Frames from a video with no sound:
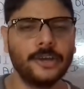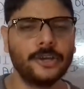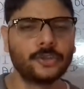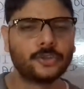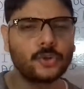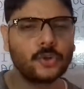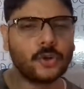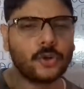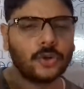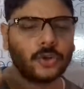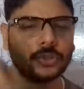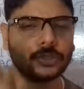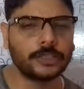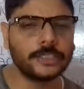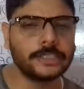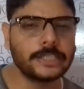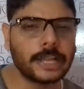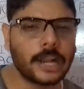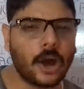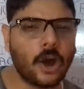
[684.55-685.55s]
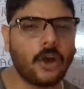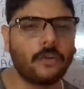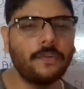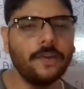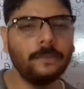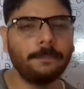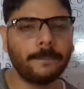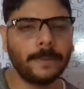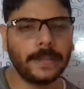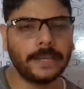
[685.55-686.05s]
So these are
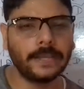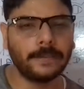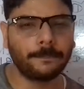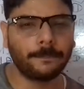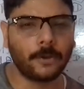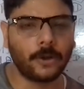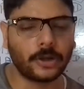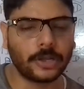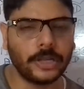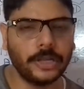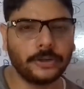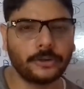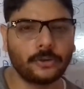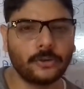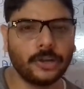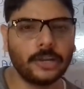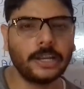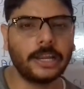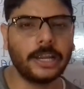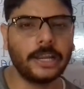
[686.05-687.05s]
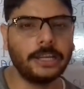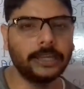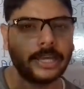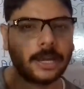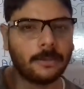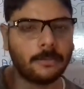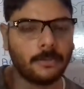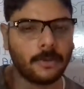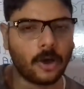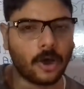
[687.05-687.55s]
often playing important role in
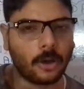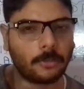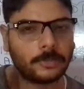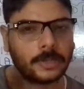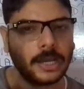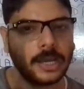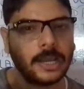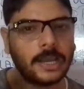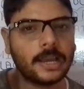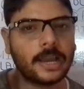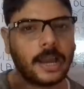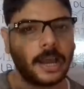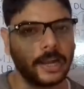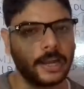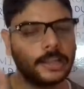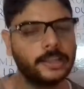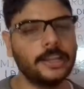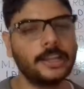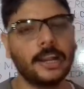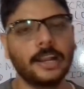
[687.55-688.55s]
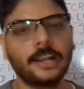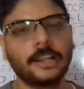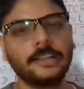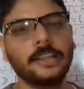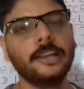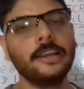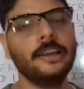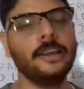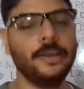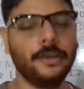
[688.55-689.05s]
terms of the
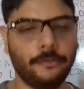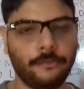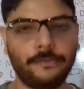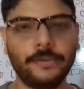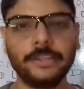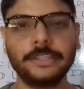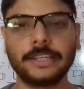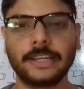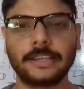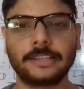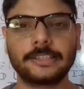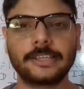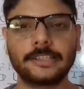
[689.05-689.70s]
another features,